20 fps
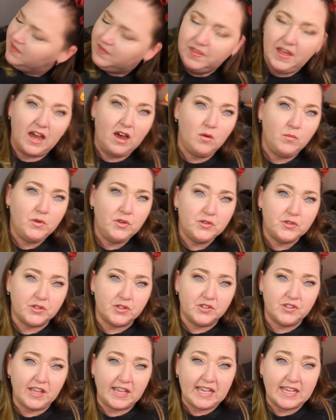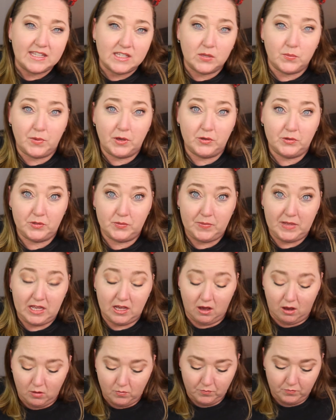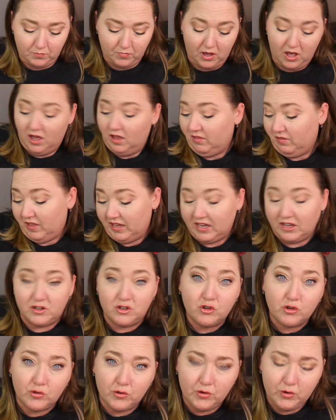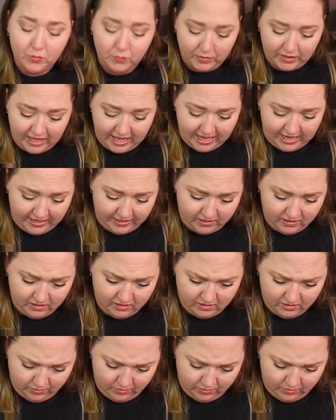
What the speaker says: That almost looks like it's supposed to be like a true black.